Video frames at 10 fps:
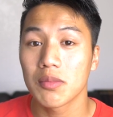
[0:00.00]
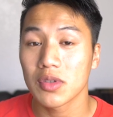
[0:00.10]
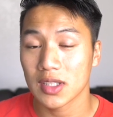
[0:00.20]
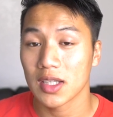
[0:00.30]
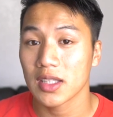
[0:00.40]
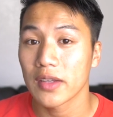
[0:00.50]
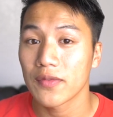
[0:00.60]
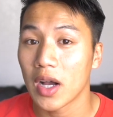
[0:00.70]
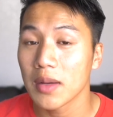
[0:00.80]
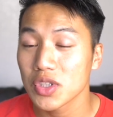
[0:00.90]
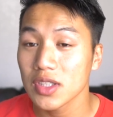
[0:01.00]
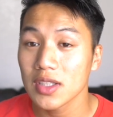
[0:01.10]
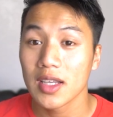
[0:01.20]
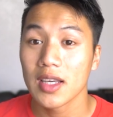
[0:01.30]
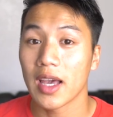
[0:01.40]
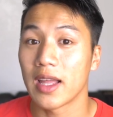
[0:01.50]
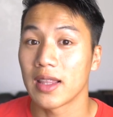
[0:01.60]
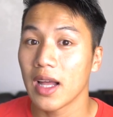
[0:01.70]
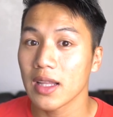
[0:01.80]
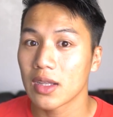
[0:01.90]
more selective option and
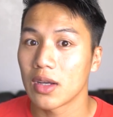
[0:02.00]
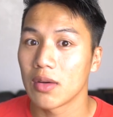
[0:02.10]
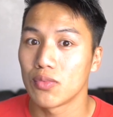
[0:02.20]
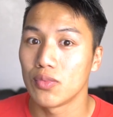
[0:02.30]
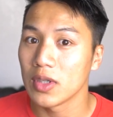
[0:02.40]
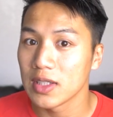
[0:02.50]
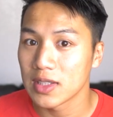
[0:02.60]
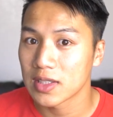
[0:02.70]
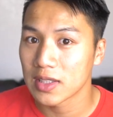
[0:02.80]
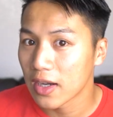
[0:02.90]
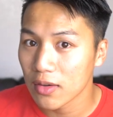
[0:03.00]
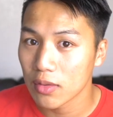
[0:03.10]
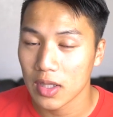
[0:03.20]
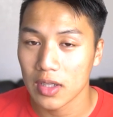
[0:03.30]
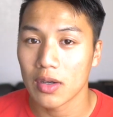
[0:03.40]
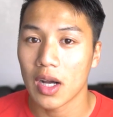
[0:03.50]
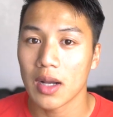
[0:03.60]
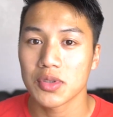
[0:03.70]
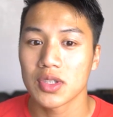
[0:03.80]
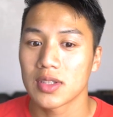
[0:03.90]
not the really scary little
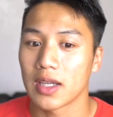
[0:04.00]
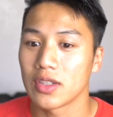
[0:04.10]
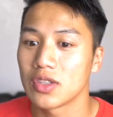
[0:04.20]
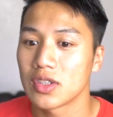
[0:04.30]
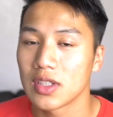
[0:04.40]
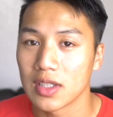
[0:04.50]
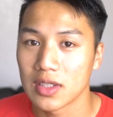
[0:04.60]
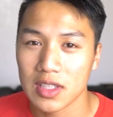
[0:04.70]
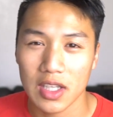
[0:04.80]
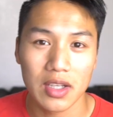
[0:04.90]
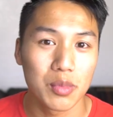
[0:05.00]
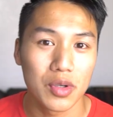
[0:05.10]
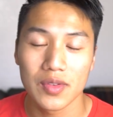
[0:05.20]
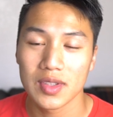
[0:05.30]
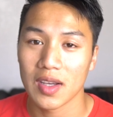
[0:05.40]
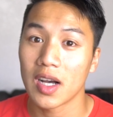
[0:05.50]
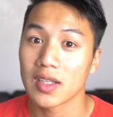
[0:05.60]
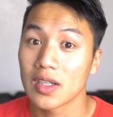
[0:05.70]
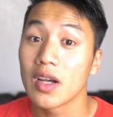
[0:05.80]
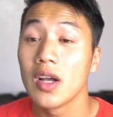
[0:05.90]
options that you see in scary movies at
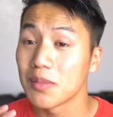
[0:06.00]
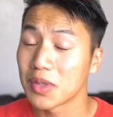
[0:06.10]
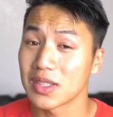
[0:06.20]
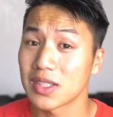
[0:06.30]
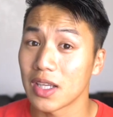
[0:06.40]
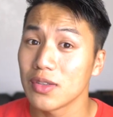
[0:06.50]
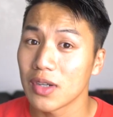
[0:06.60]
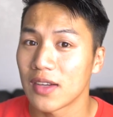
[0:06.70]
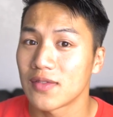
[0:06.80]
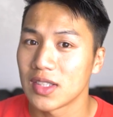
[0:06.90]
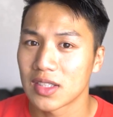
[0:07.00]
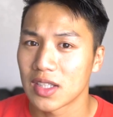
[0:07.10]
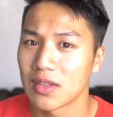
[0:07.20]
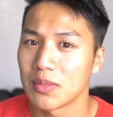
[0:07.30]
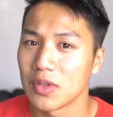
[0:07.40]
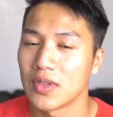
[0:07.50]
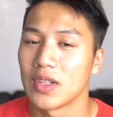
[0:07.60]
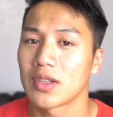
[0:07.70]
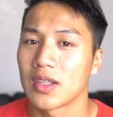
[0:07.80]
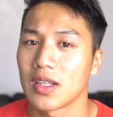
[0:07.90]
Hostel, because they do have these scary movie
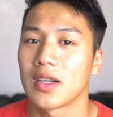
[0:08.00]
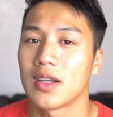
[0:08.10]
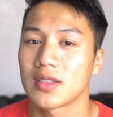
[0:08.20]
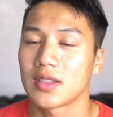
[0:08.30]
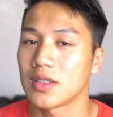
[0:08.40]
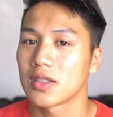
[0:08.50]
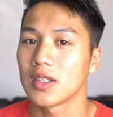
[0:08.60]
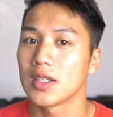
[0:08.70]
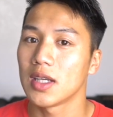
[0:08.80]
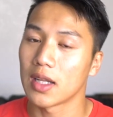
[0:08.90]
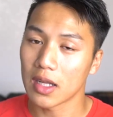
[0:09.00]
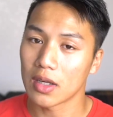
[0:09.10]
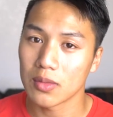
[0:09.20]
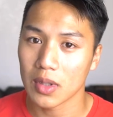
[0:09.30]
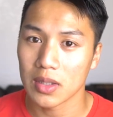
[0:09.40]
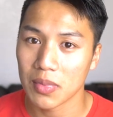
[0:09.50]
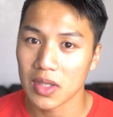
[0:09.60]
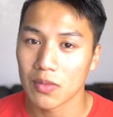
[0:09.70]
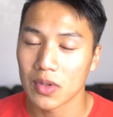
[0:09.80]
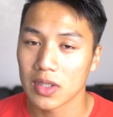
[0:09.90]
looking like hostels, and I don't want to be
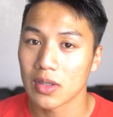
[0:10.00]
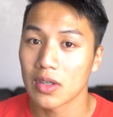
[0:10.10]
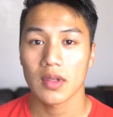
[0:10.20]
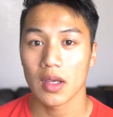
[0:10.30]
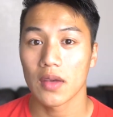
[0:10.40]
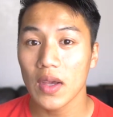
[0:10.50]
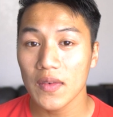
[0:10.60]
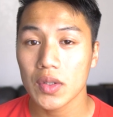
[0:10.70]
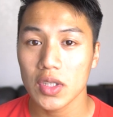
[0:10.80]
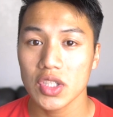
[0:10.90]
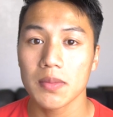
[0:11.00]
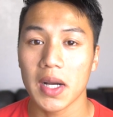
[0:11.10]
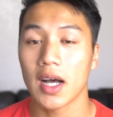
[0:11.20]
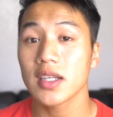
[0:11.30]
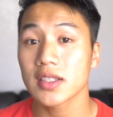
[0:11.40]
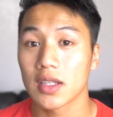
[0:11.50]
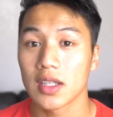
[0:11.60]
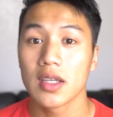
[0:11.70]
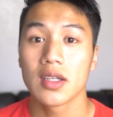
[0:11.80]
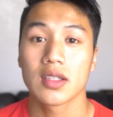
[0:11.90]
in one of those. If you have a question about
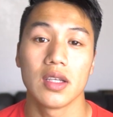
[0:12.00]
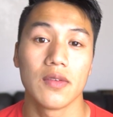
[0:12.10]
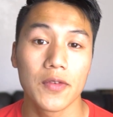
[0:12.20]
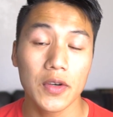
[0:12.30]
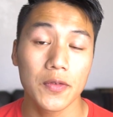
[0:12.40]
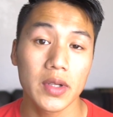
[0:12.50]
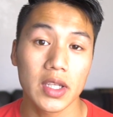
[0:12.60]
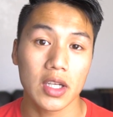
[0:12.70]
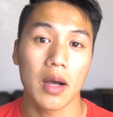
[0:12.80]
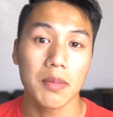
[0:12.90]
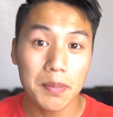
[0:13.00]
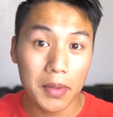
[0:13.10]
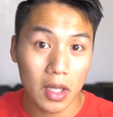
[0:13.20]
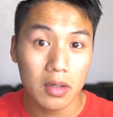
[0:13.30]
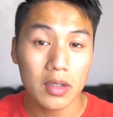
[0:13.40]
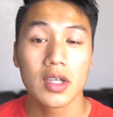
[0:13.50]
hosteling, then feel free to comment below.